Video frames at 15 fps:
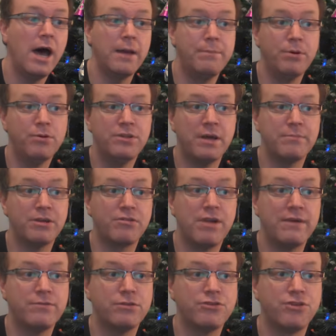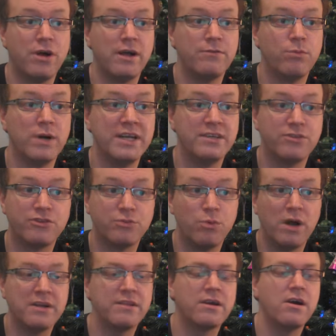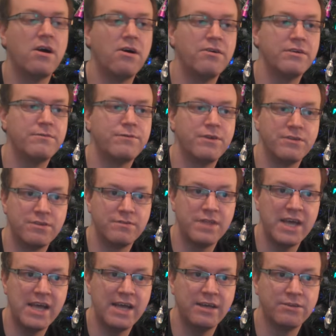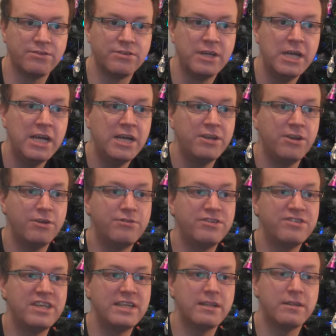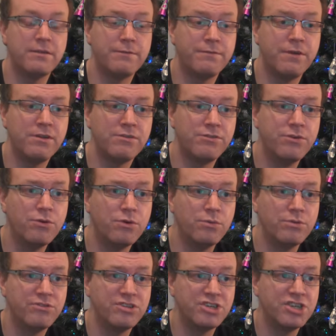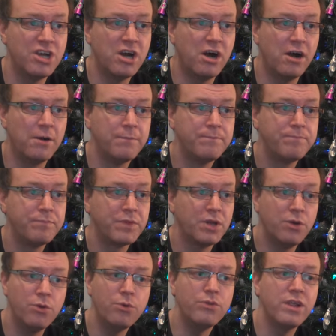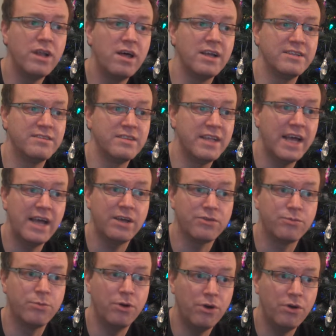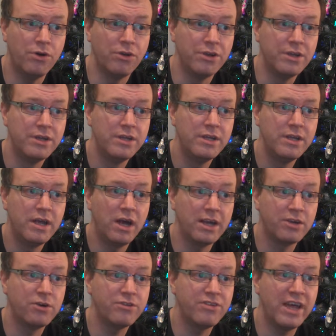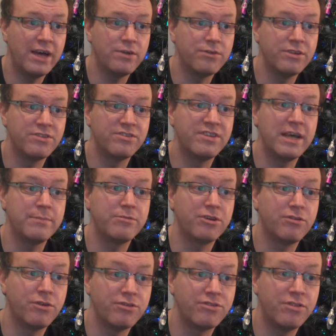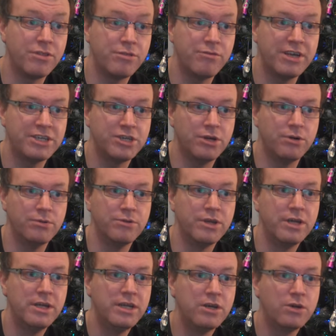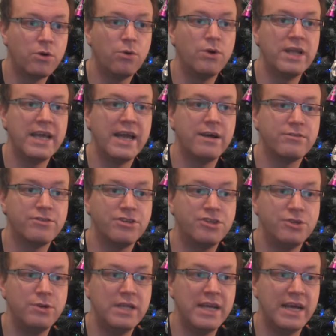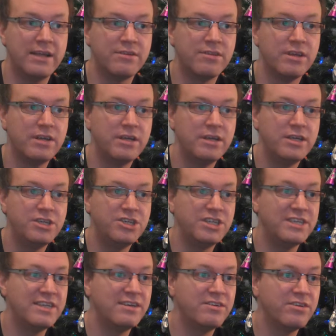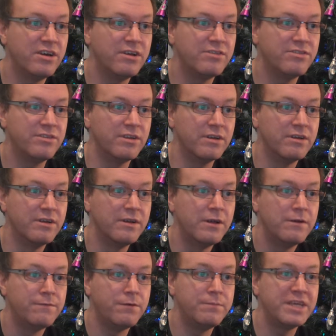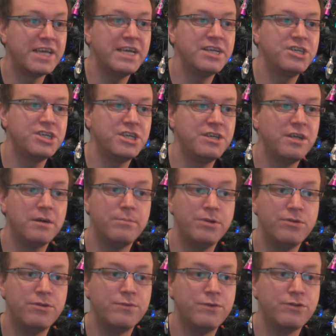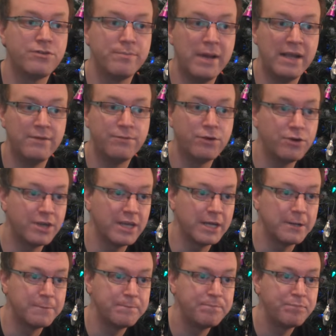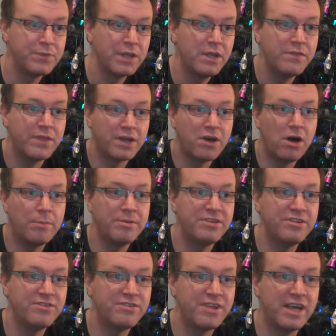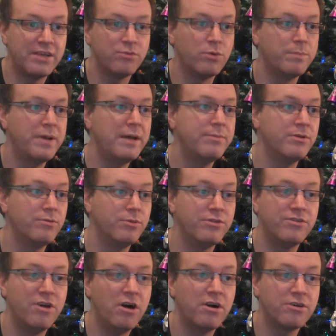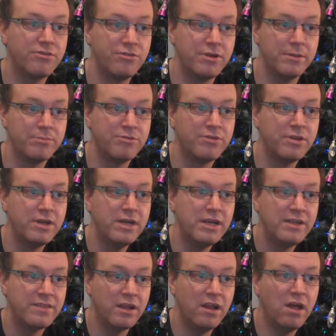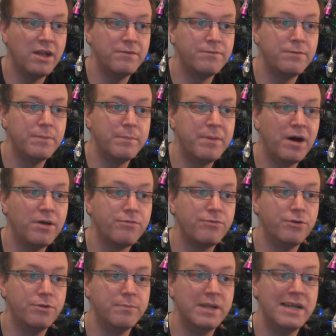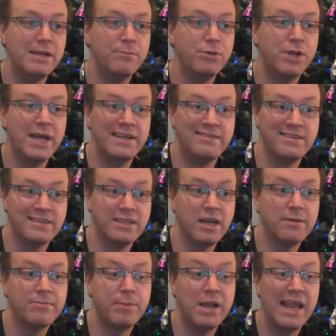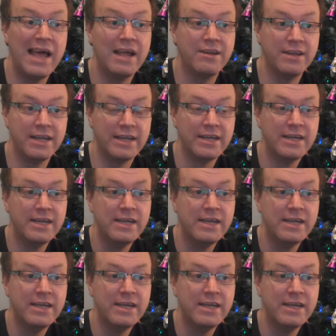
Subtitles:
I pulled up the gravel driveway and swung the car in front of the house, noticing that the front door was ajar and all the lights in the house were on. I got out and stepped across the threshold, calling out to Juliette. She didn't answer. From the kitchen, a beautiful smell of cooking. The carpeted stairs were peppered with dark drips, the light from the bathroom illuminating the upper landing.